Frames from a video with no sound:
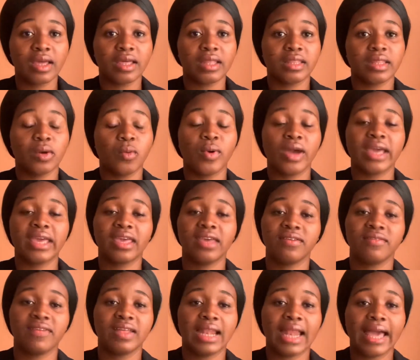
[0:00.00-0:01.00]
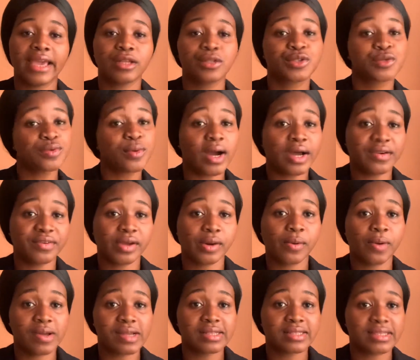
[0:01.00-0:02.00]
they were given like 200
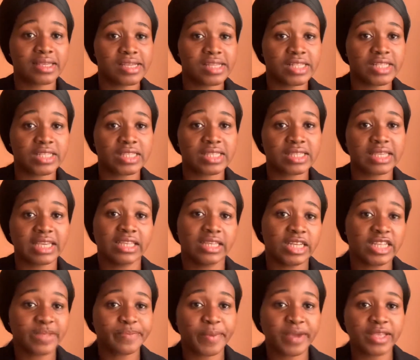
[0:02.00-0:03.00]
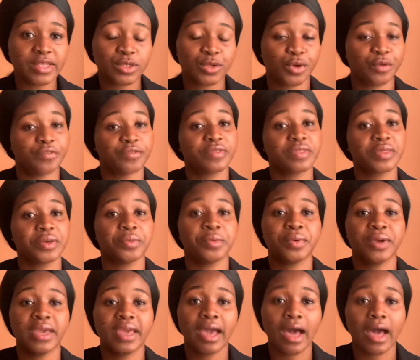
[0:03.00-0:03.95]
questions in the space of 3